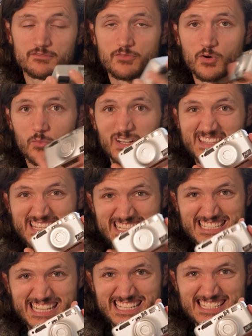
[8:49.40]
for what
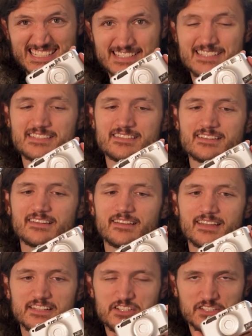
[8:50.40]
this is,
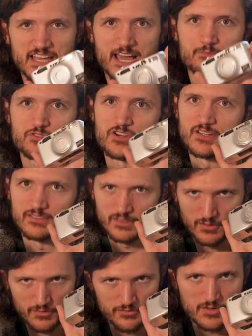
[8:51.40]
again, just capturing
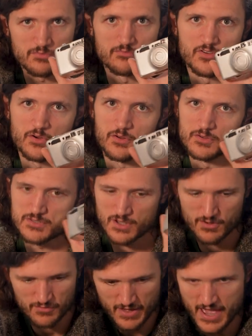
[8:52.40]
little film photos
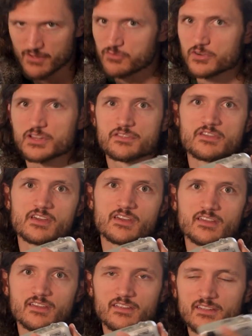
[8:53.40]
of
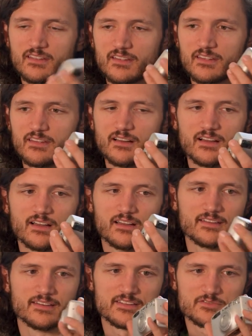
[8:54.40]
everything
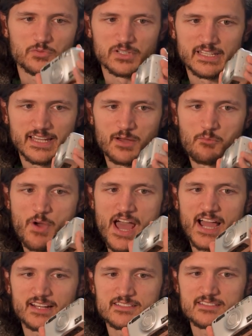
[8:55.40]
and it's really
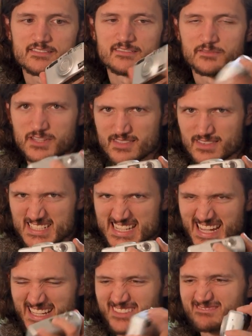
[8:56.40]
compact with the
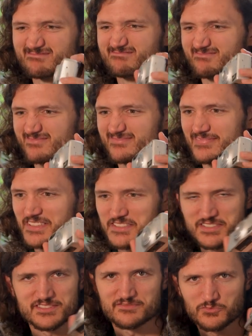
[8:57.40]
date.
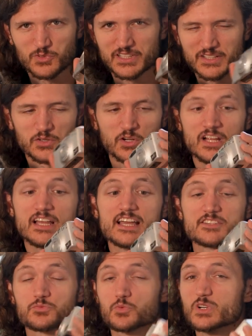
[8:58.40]
It's really cool.
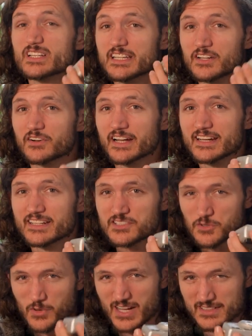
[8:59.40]
It's really great in
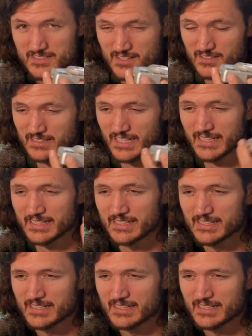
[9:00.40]
direct sunlight.